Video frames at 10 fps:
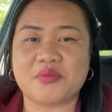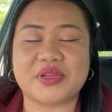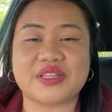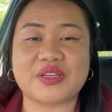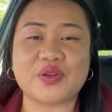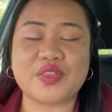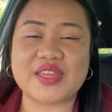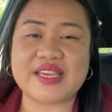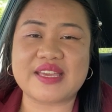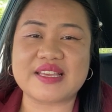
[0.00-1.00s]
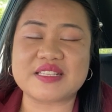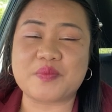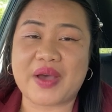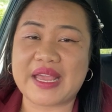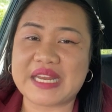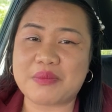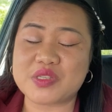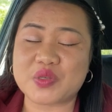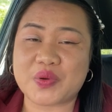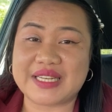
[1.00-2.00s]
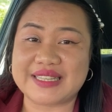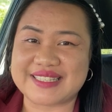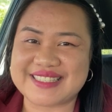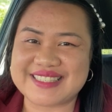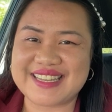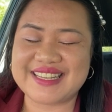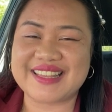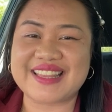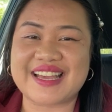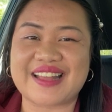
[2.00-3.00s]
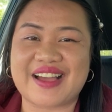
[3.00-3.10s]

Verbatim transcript: But the good thing is my name is already listed that